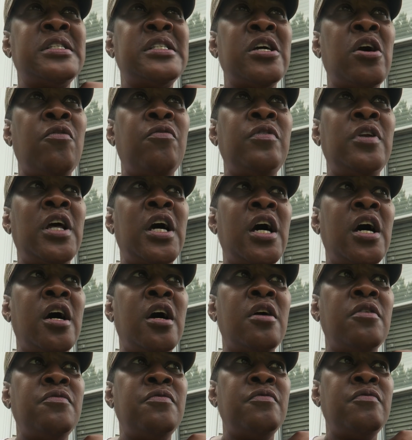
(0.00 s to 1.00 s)

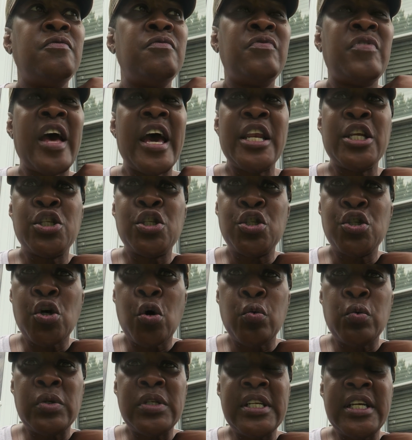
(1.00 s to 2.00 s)
self-love. That is
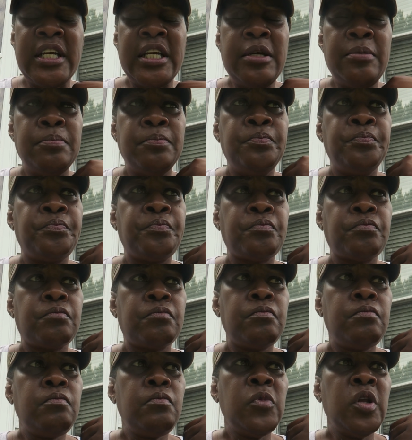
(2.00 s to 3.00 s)
so deep,
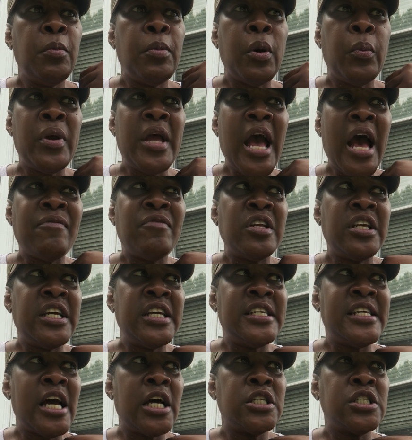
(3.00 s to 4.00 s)
but we have to
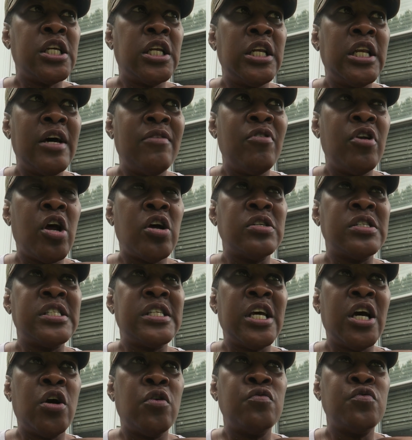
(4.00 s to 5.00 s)
get down to loving
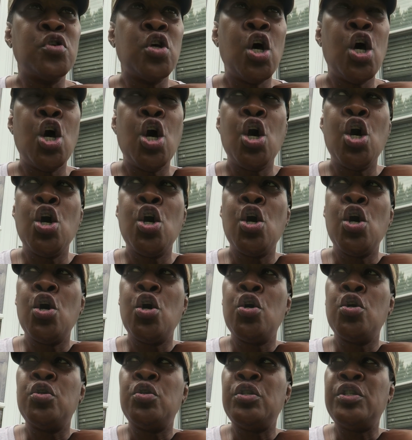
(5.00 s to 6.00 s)
ourselves,
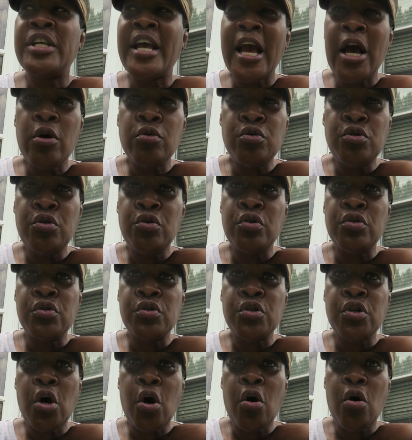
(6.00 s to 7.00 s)
down to the
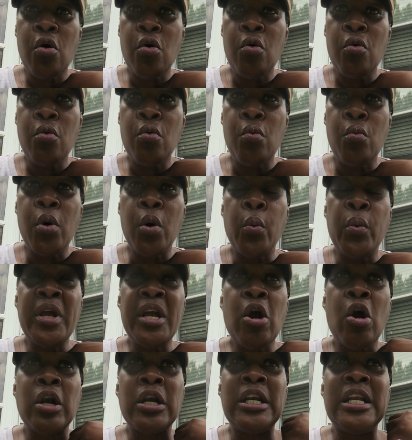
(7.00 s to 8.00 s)
soul, where
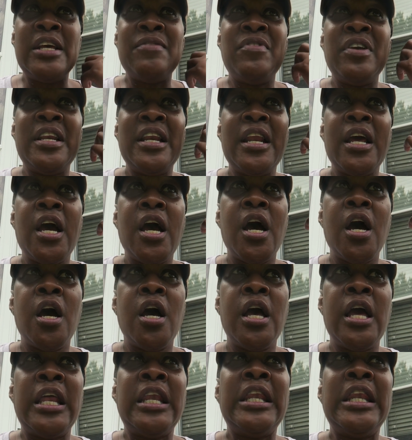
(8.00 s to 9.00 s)
we are living
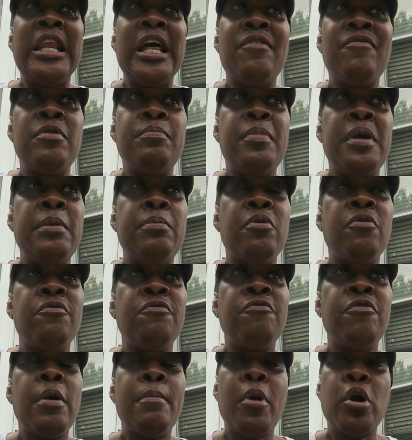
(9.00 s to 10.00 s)
and loving people
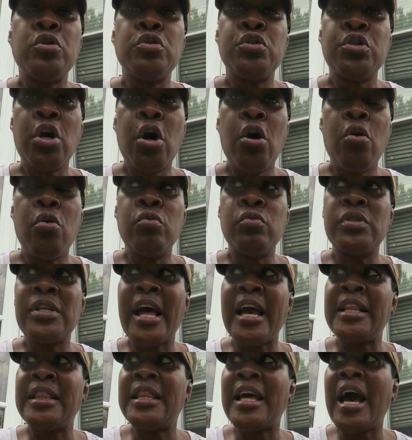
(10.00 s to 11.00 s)
from our souls,
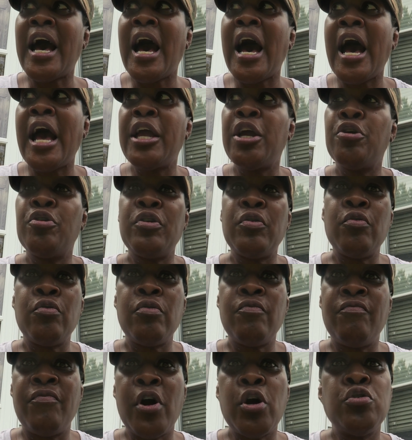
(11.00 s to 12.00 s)
like the higher
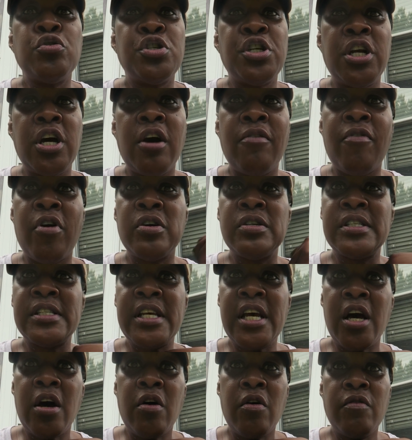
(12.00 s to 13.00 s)
version of
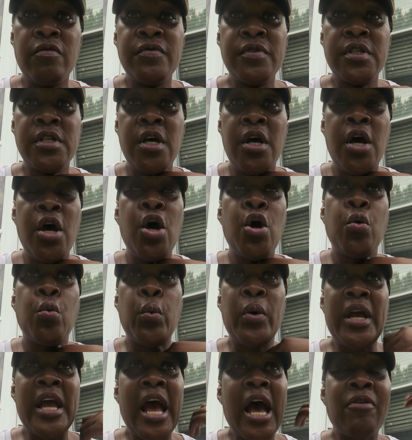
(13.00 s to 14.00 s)
ourselves
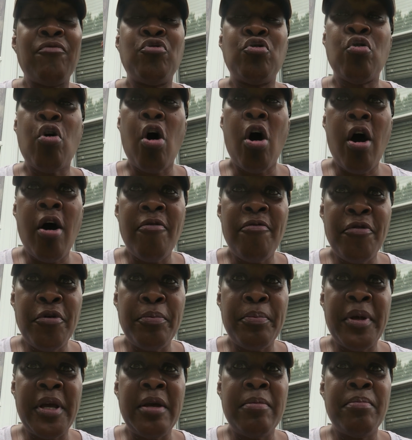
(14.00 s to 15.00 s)
we have to offer
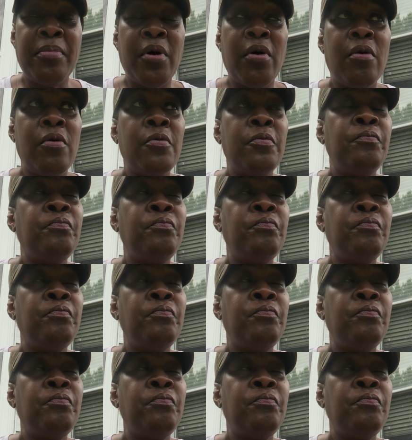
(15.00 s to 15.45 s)
people.